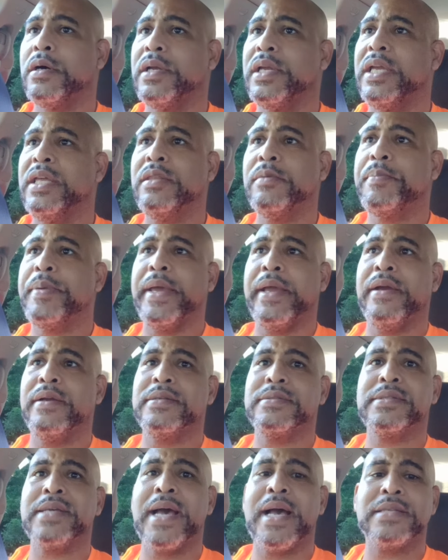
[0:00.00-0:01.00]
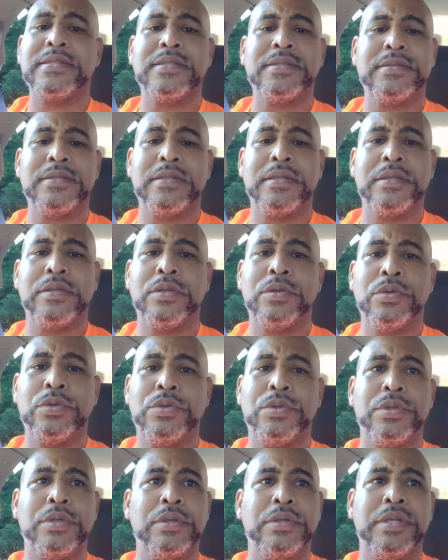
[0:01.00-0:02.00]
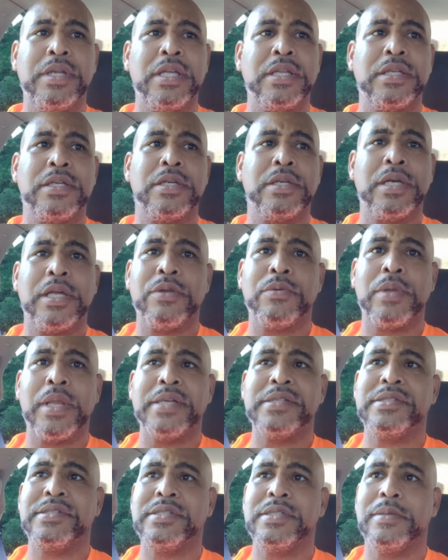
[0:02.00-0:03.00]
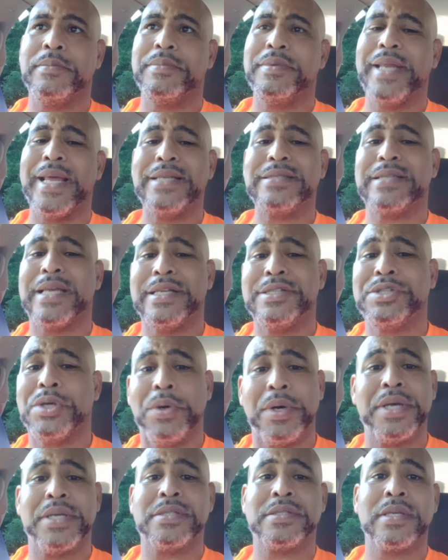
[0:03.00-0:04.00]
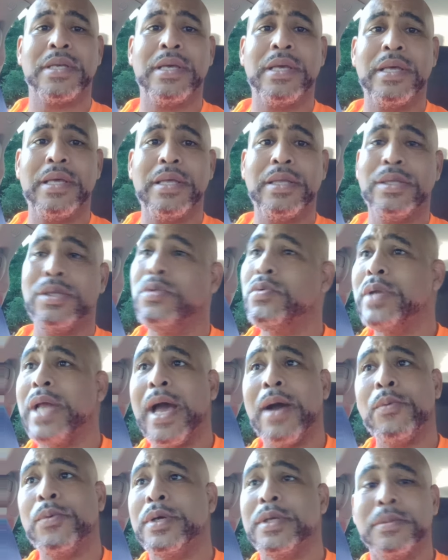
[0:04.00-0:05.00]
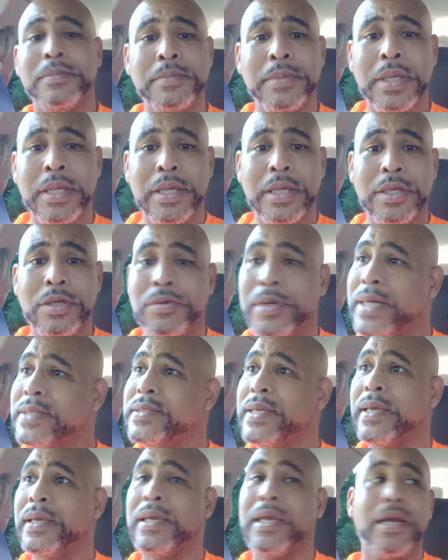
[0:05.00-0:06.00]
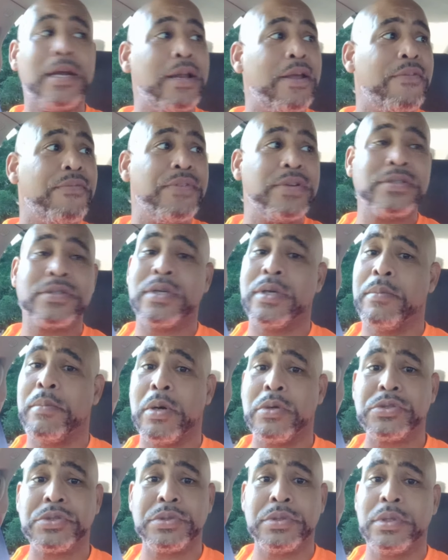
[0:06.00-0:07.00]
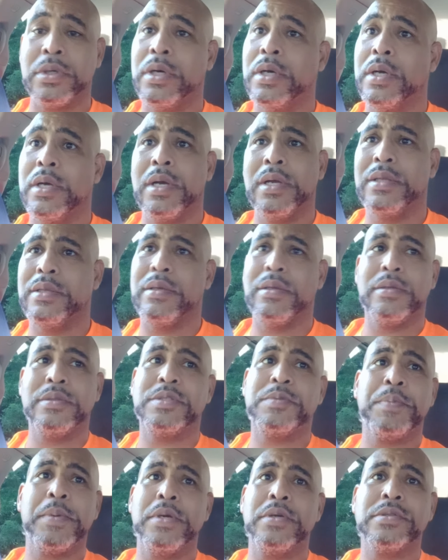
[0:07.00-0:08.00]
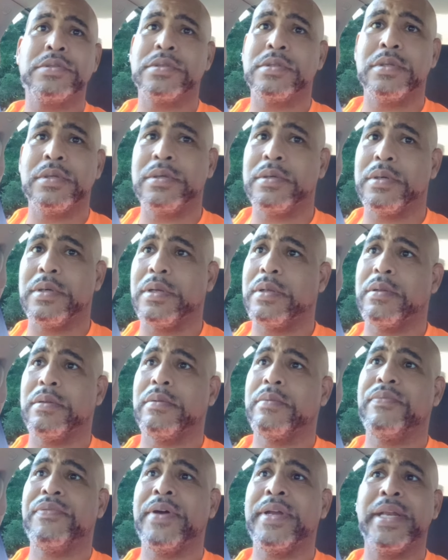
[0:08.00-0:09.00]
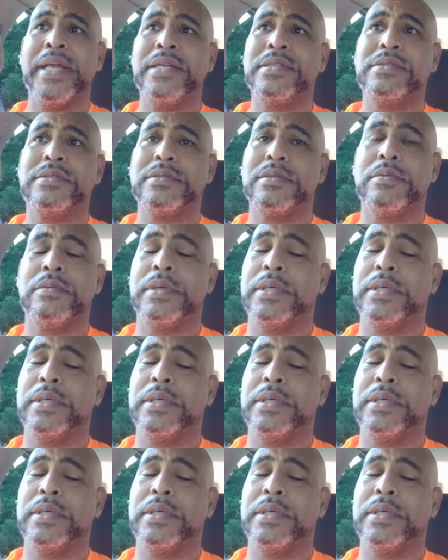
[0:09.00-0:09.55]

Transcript: either parent decides to deal in another relationship, that's their choice. You not with them. You not taking care of their physical, emotional, spiritual, financial